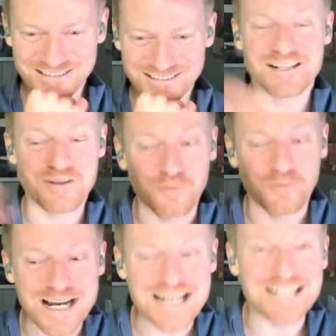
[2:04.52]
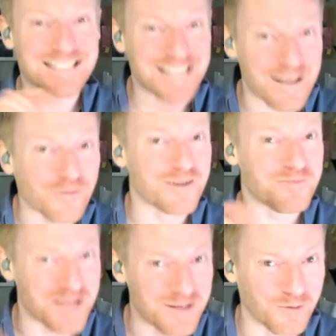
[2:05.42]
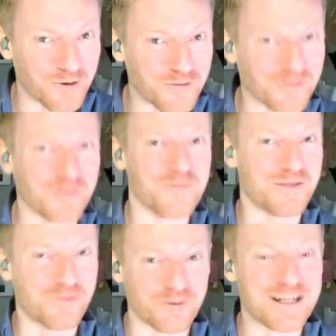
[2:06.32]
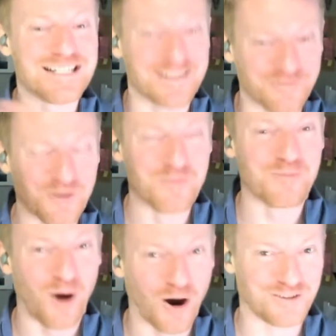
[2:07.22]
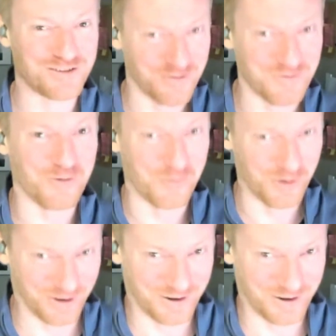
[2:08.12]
says 3 different people from 3 different parts of the world.